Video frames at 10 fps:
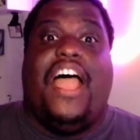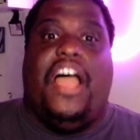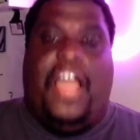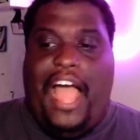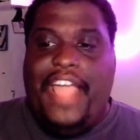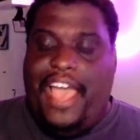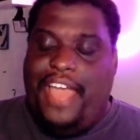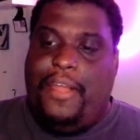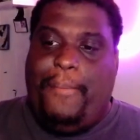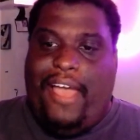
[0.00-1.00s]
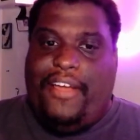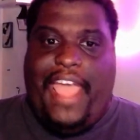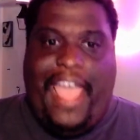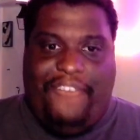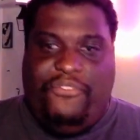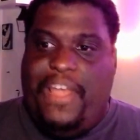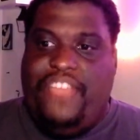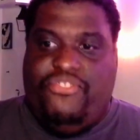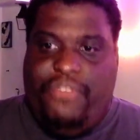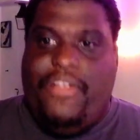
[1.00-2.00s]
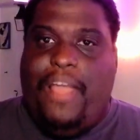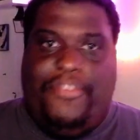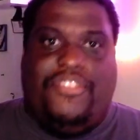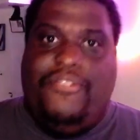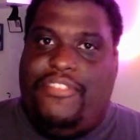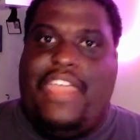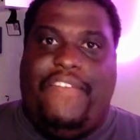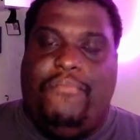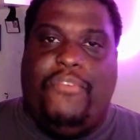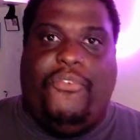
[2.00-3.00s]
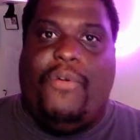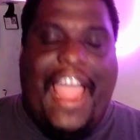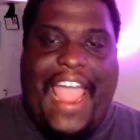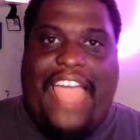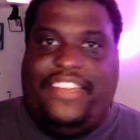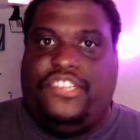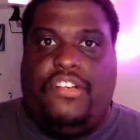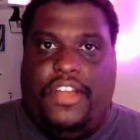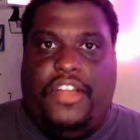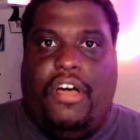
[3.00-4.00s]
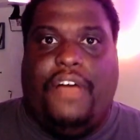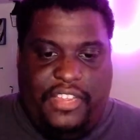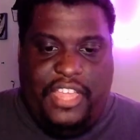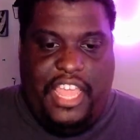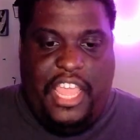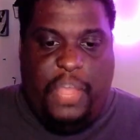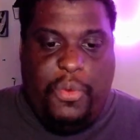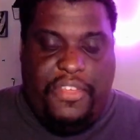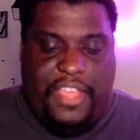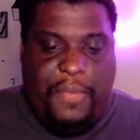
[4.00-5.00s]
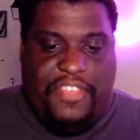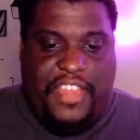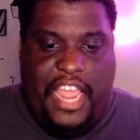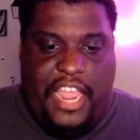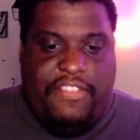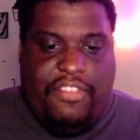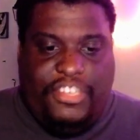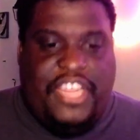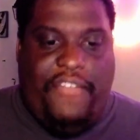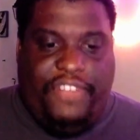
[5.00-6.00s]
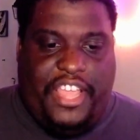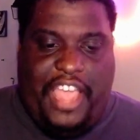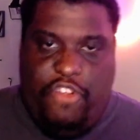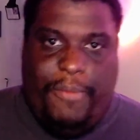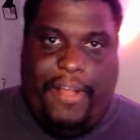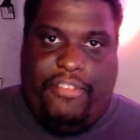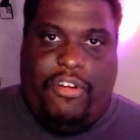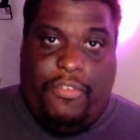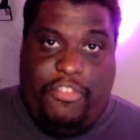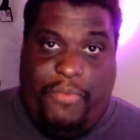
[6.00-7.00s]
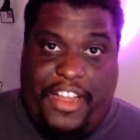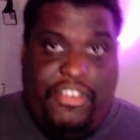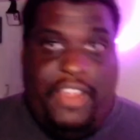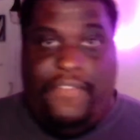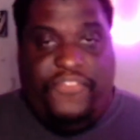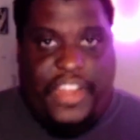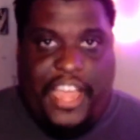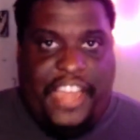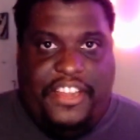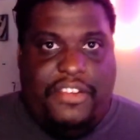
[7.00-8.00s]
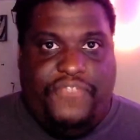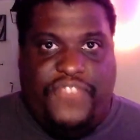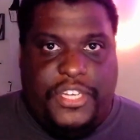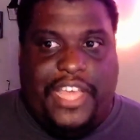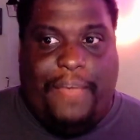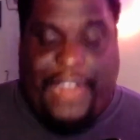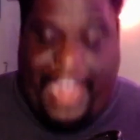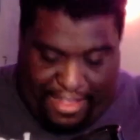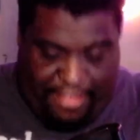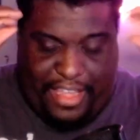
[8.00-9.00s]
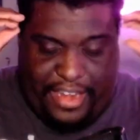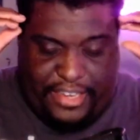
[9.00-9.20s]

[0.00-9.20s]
I got about halfway through episode 7 before I had to turn it off. It was an insult to everything I knew about Star Wars, where I couldn't finish that, but I decided